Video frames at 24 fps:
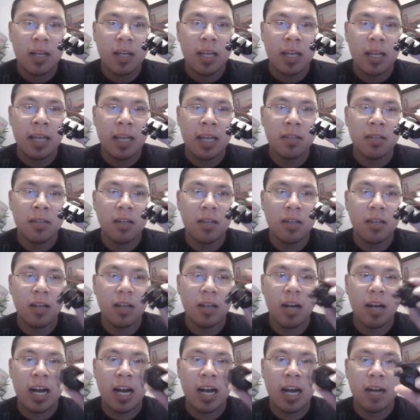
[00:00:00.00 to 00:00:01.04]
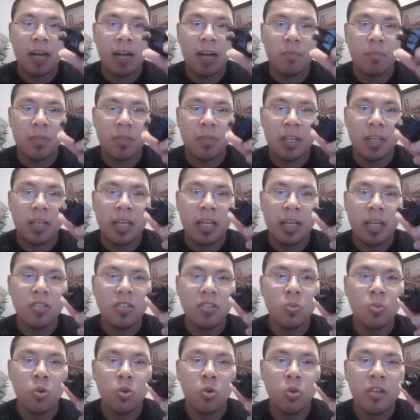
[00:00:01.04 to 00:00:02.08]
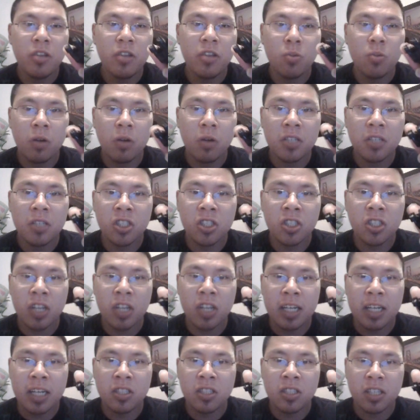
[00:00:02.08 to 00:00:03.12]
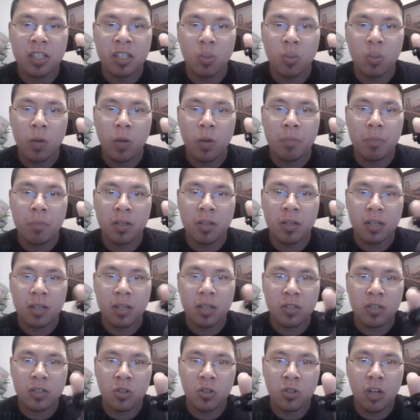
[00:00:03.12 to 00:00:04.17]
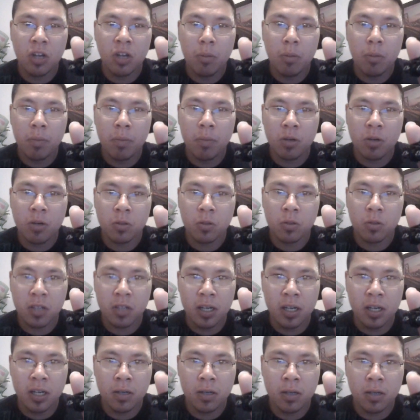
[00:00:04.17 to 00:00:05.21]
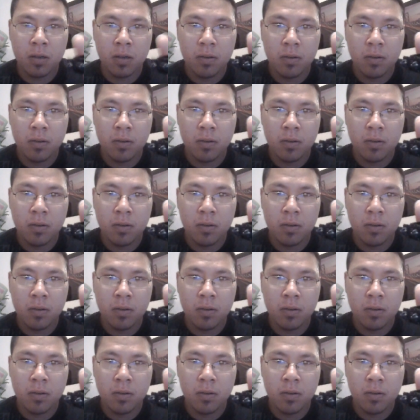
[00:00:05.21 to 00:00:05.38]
And it's really well disguised as a weapon, as a double-barreled gun.